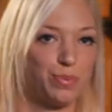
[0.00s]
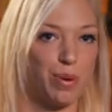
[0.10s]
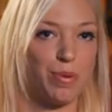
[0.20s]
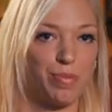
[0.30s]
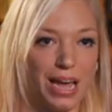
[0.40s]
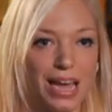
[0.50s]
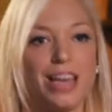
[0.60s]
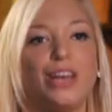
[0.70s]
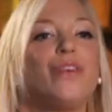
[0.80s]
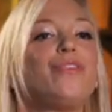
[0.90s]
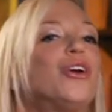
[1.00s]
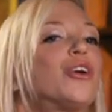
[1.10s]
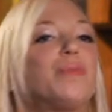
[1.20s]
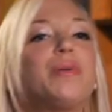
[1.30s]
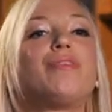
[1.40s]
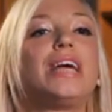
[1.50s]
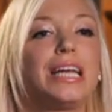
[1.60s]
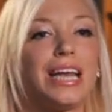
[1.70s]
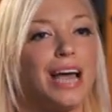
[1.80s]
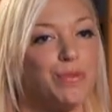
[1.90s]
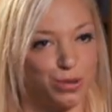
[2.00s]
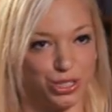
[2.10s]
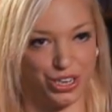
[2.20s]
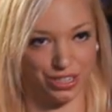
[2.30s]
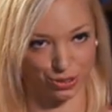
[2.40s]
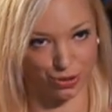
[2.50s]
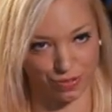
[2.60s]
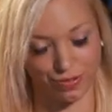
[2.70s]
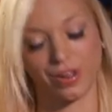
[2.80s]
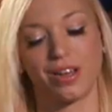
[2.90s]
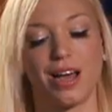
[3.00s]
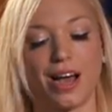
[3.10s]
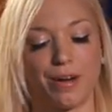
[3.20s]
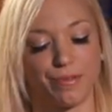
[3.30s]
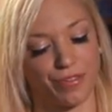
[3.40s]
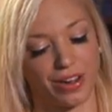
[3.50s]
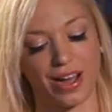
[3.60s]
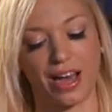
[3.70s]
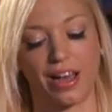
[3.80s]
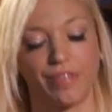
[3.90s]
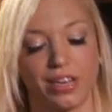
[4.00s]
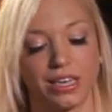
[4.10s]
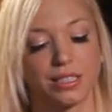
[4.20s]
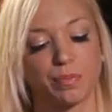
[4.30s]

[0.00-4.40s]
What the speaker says: probably, if you're not going to be reading labels, you can sort of figure out how heavy it is.